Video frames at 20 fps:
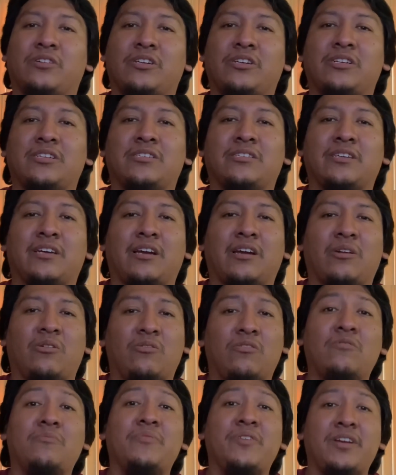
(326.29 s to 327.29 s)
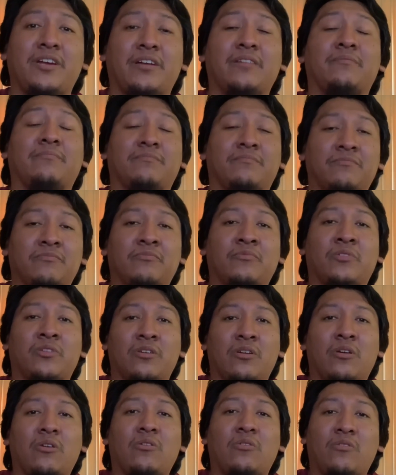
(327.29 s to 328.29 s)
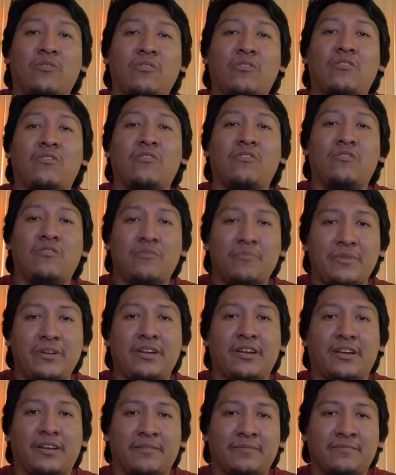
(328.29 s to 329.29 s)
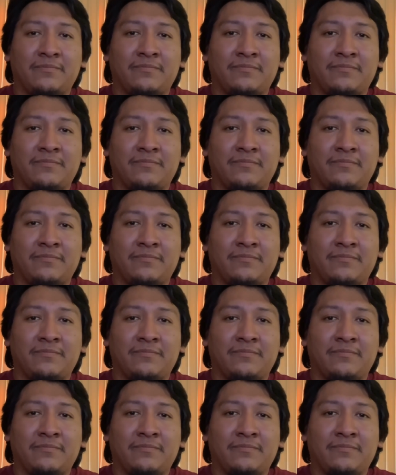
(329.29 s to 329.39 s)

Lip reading: you can say oh me, oh me.